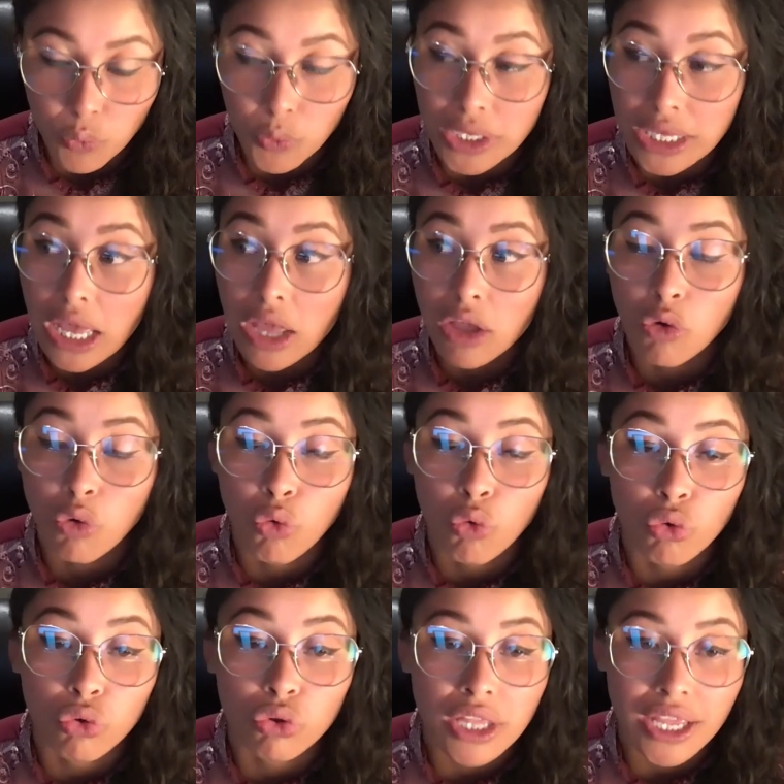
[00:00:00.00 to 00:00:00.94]
We are
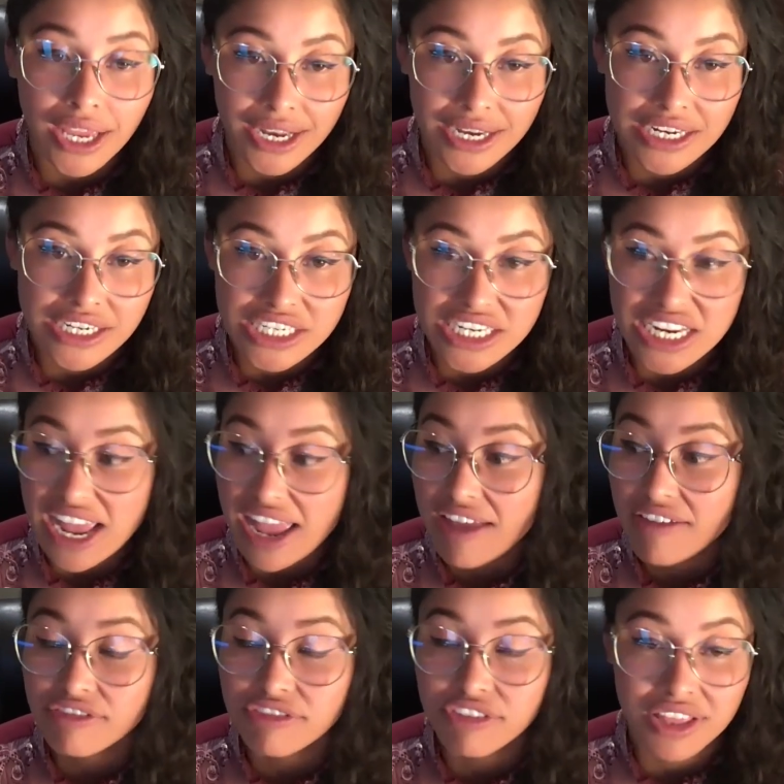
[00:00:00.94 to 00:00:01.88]
all energy.
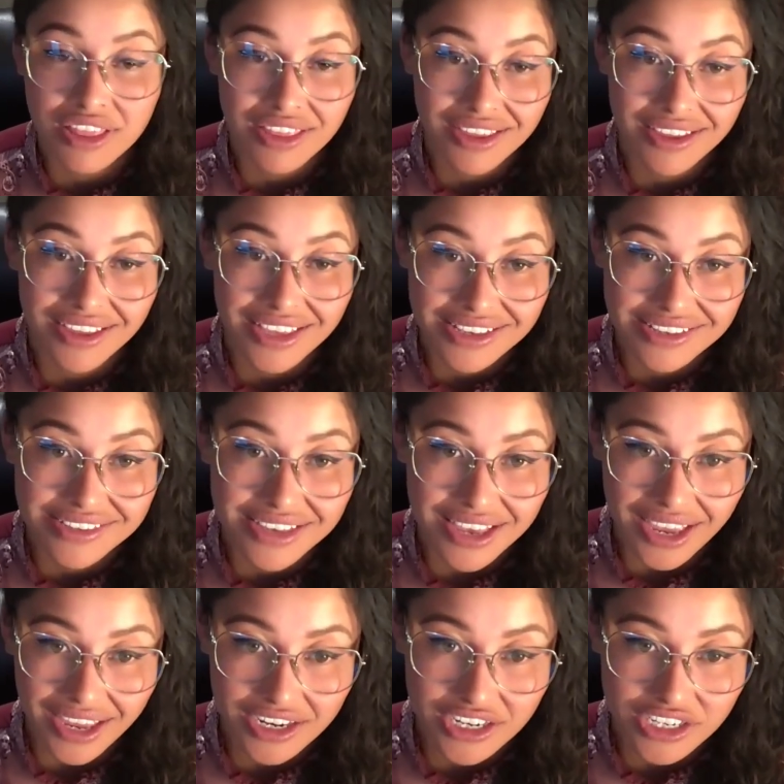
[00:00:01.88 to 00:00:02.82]
Everything is
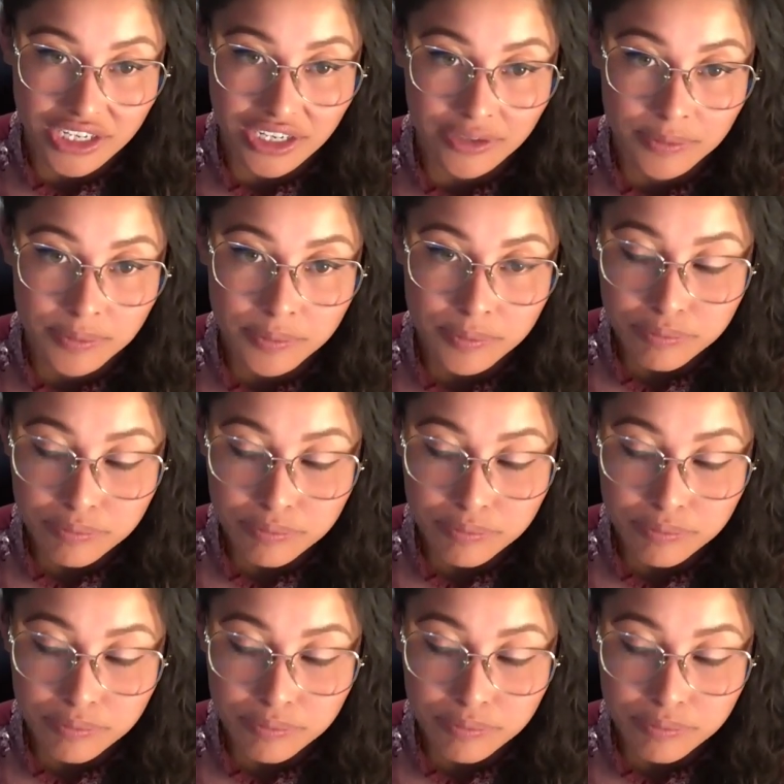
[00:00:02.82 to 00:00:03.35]
energy.